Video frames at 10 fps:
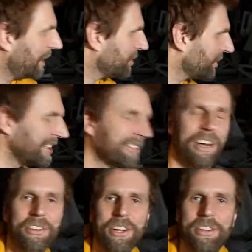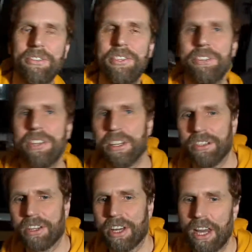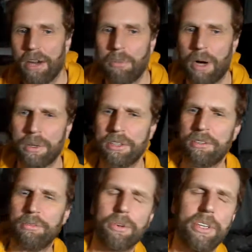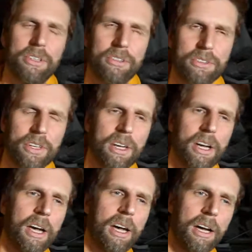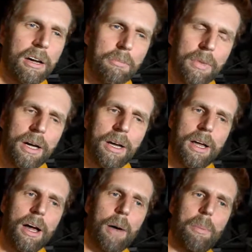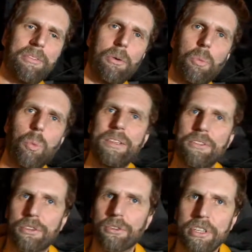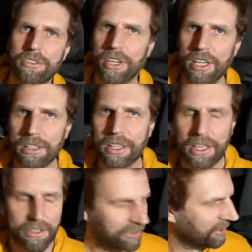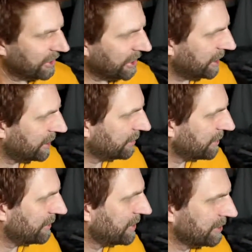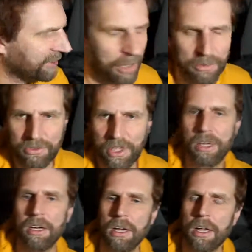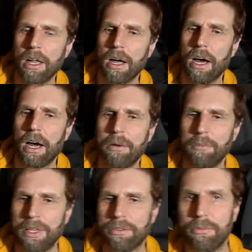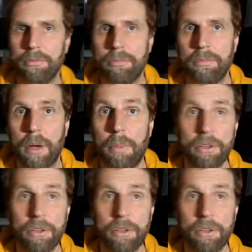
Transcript: Mount Cook in the South Island of New Zealand. I wanted to print a bit of a wintry scene, I guess, given the time of year, and make some